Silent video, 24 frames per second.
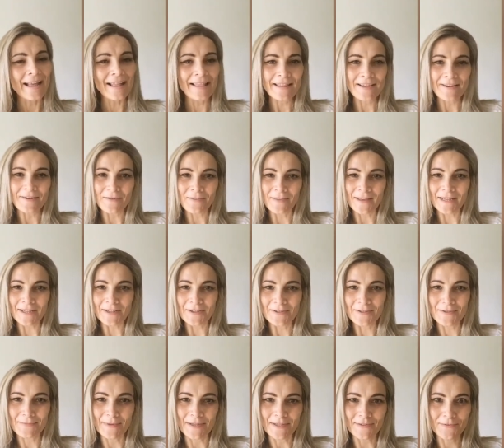Hello, thank you
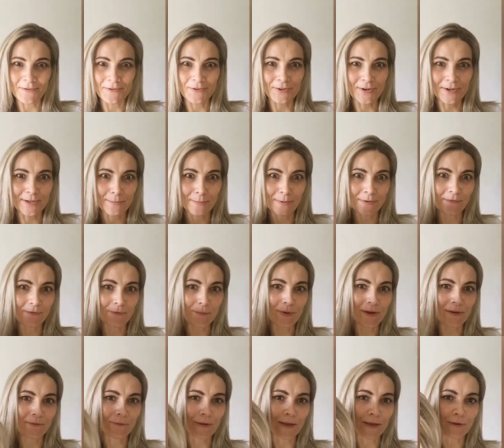so much for joining me for
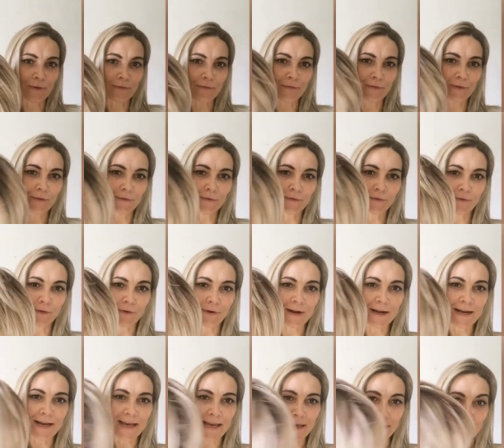my big review
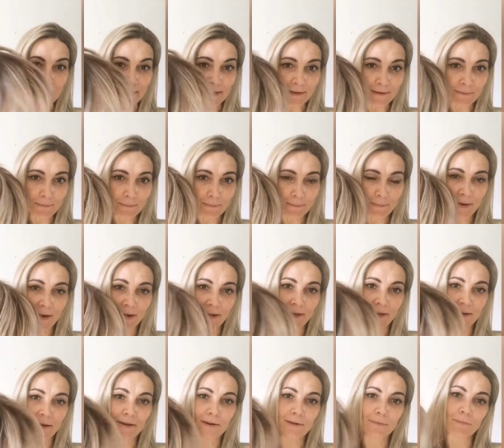for Emmy
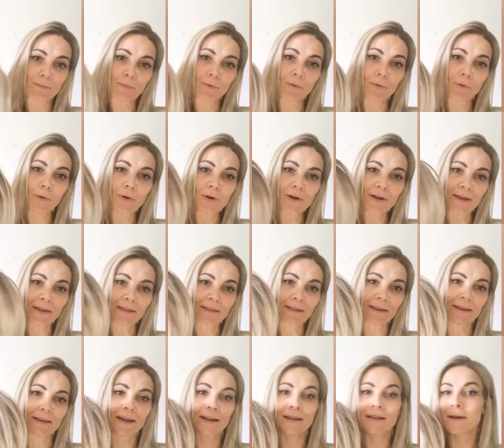by Amore in the
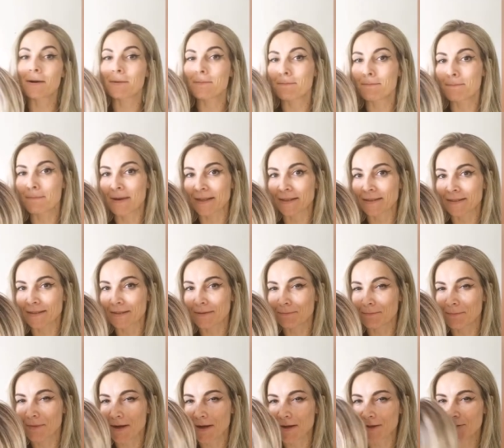color Melted
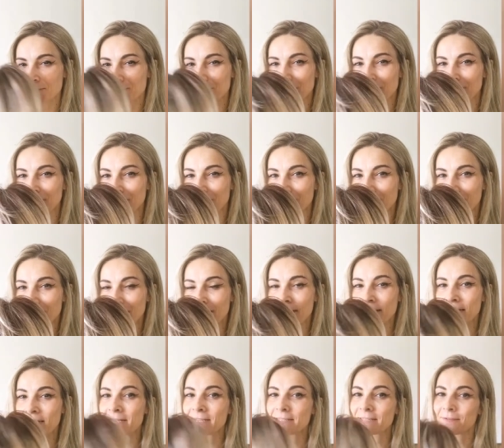Marshmallow.
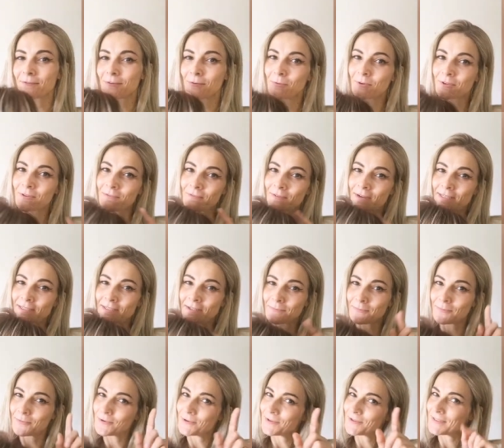So if you want to find out
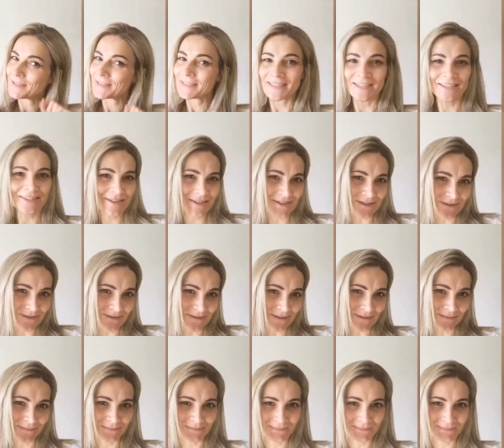more, stay tuned.